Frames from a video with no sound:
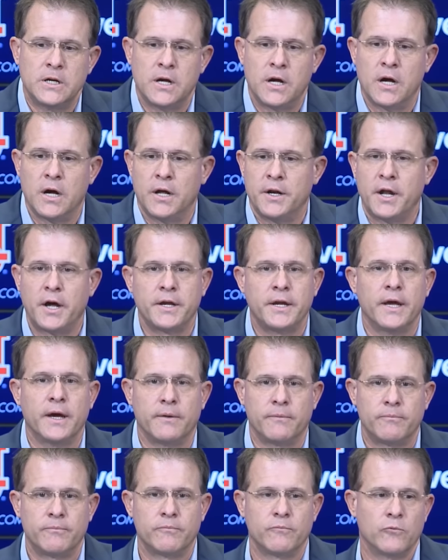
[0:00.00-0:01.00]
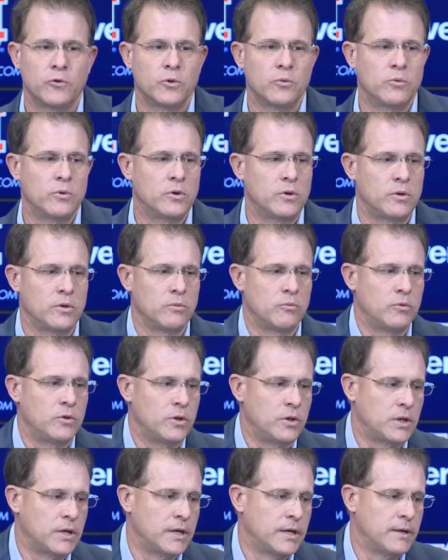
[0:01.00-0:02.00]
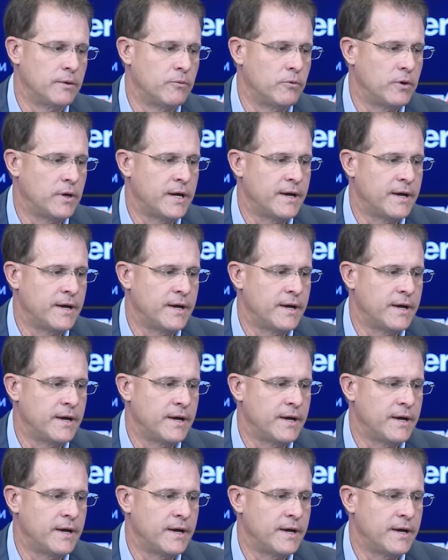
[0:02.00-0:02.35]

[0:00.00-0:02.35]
Not yet. We'll